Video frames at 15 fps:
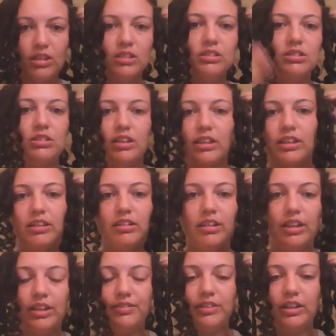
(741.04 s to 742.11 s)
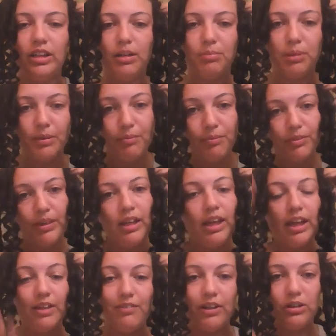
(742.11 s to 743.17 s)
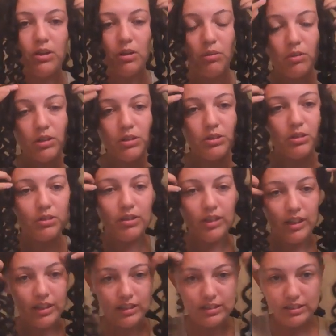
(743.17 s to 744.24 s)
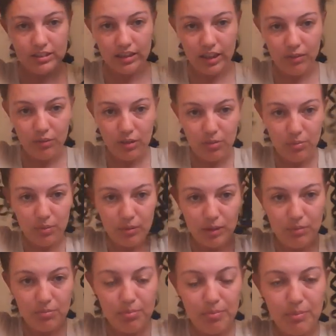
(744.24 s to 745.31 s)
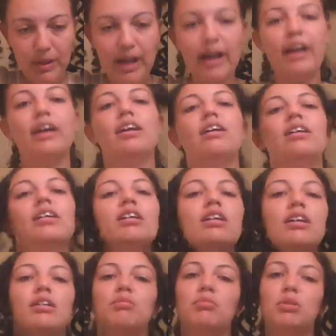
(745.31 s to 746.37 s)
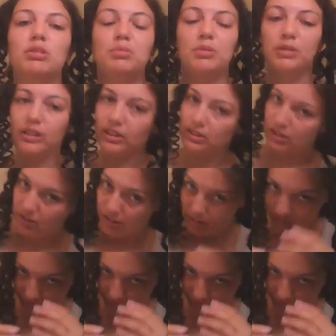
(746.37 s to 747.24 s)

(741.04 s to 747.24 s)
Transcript: so that they're evened up. If I don't want to do this and I want to pull it back, multiple things you could